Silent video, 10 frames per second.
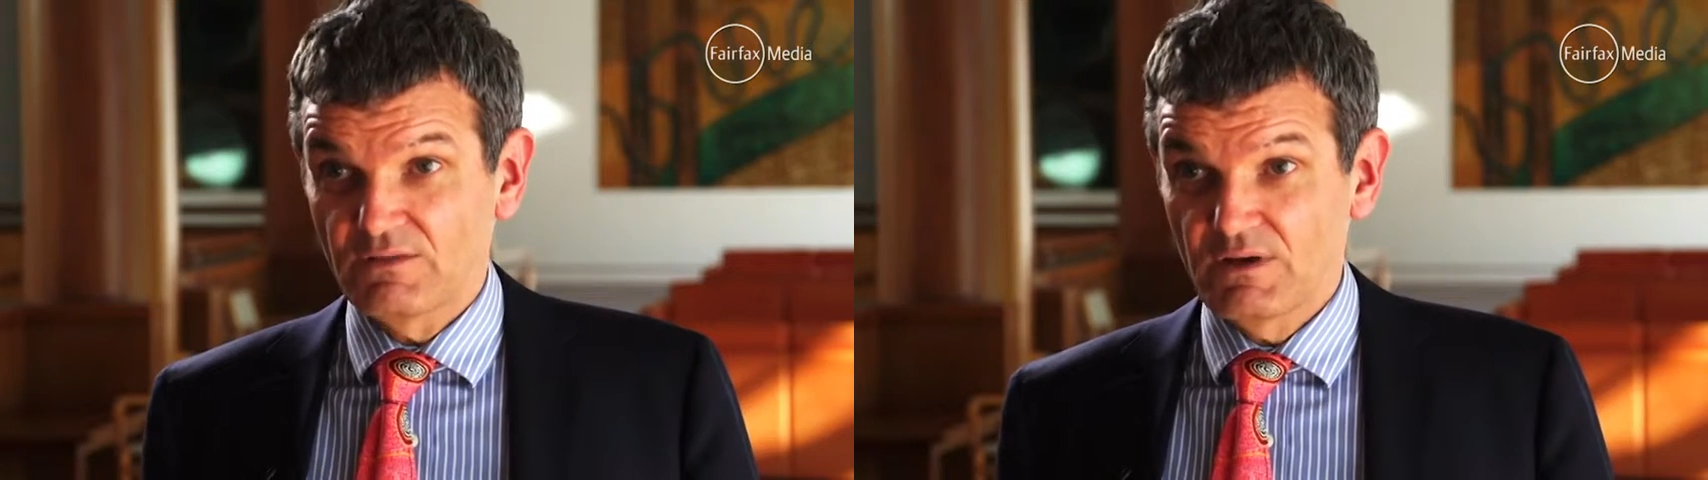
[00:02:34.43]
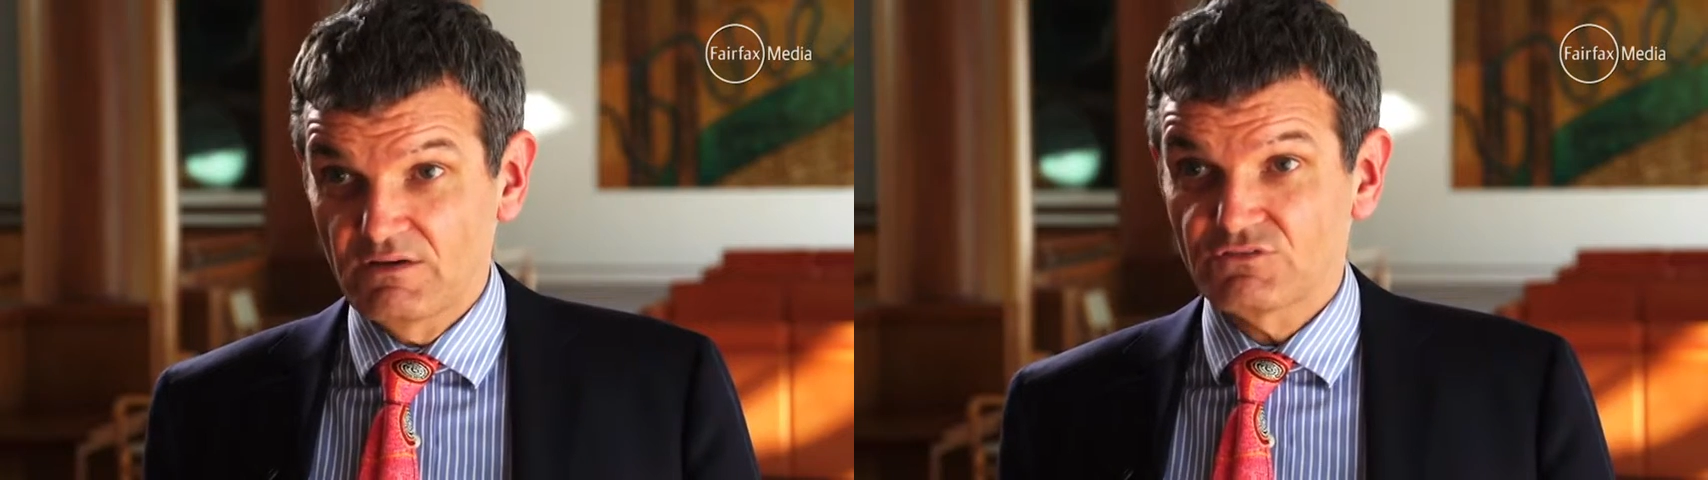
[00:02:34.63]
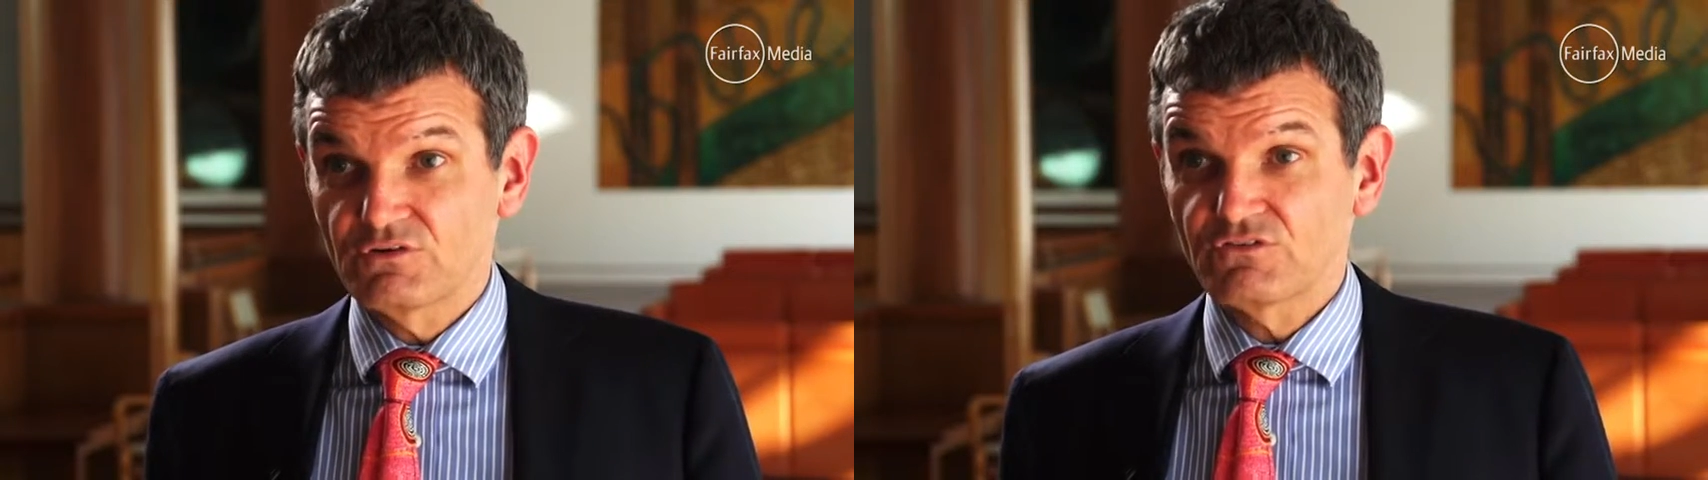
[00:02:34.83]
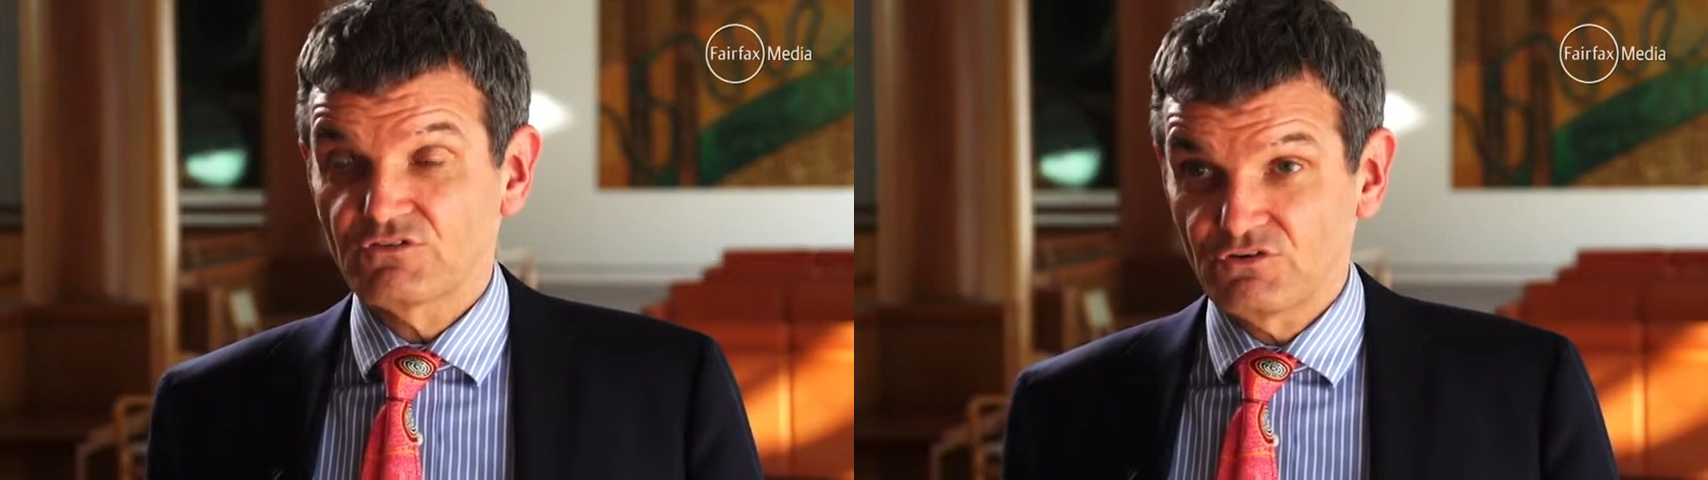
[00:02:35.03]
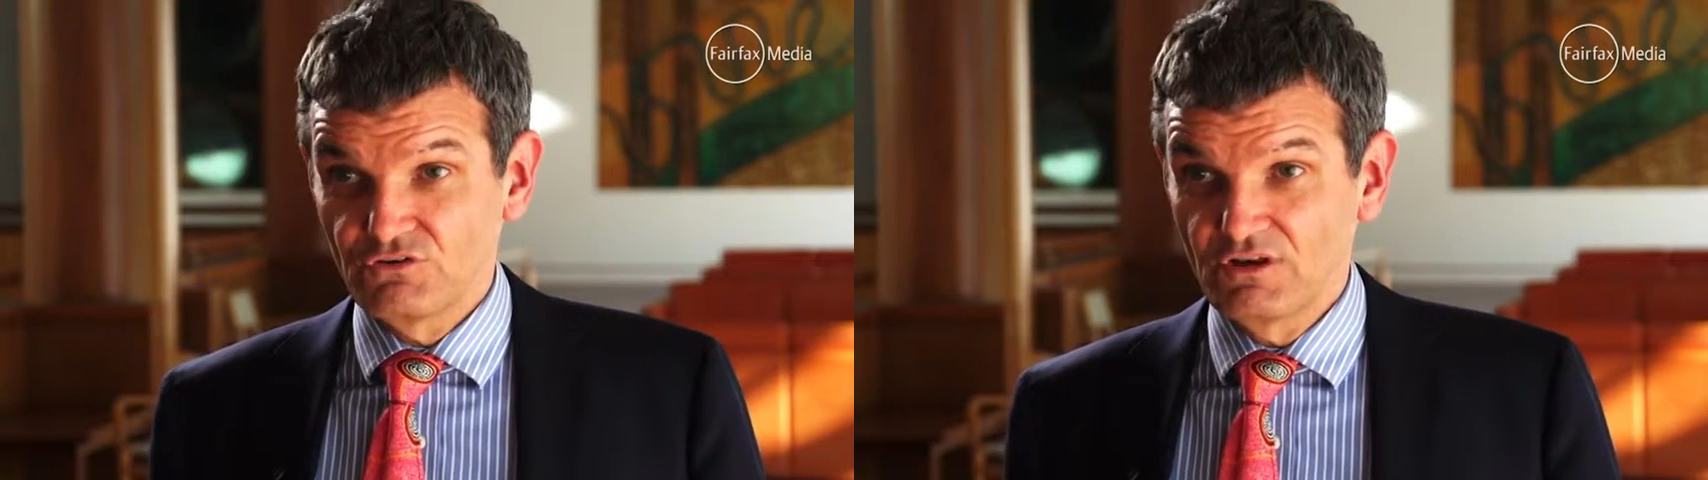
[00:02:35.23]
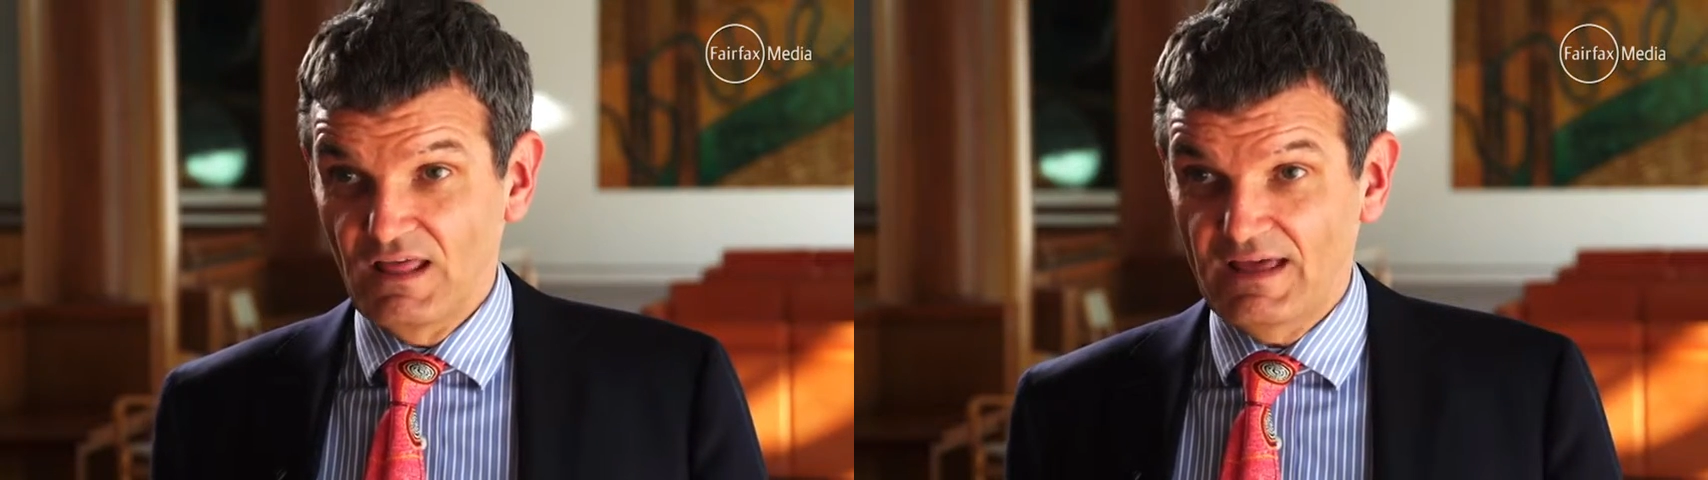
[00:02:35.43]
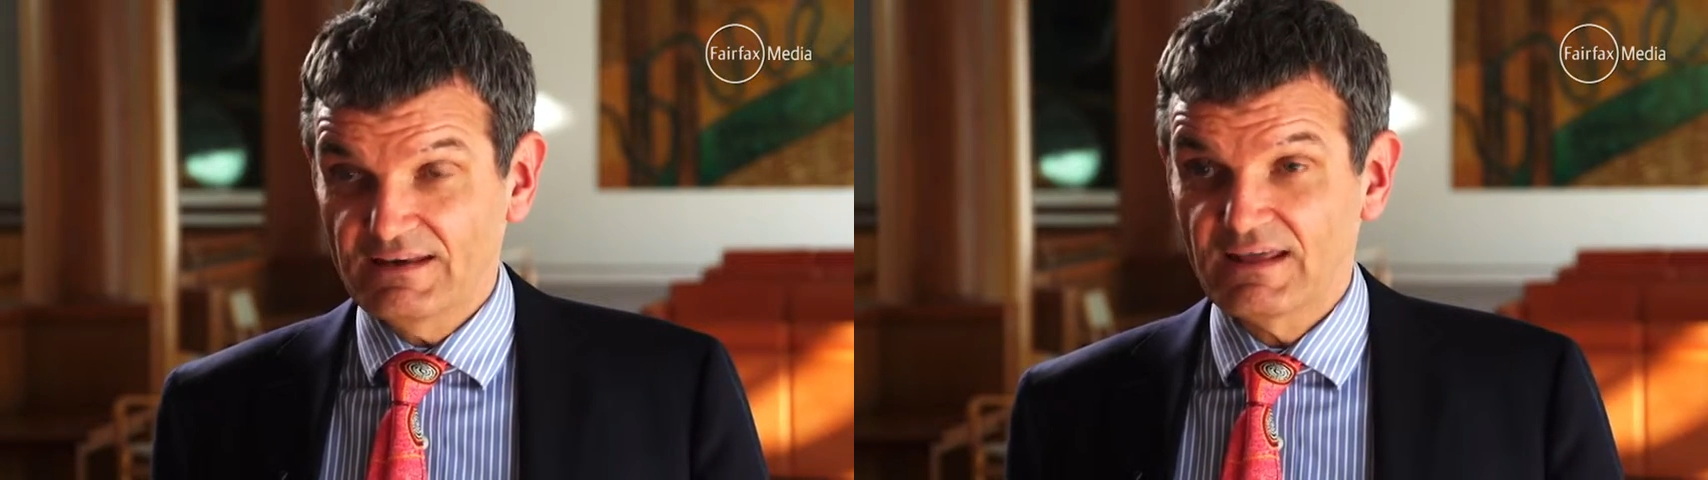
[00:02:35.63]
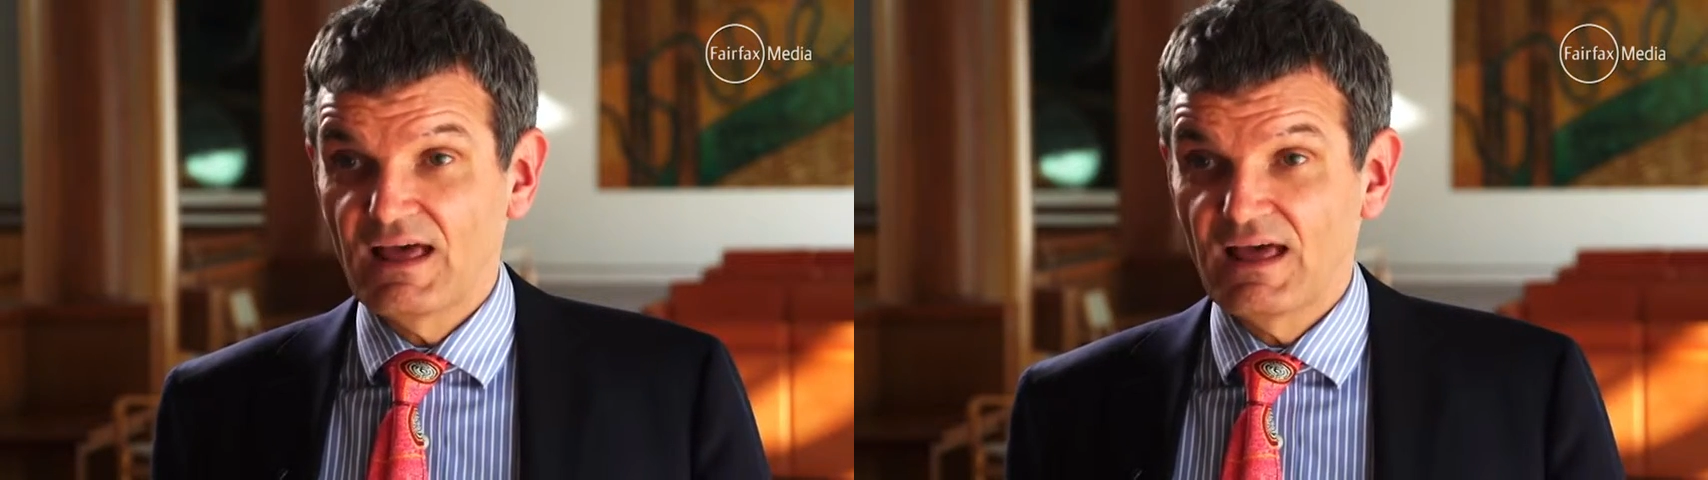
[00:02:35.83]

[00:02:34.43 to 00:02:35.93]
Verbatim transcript: them after it's too late.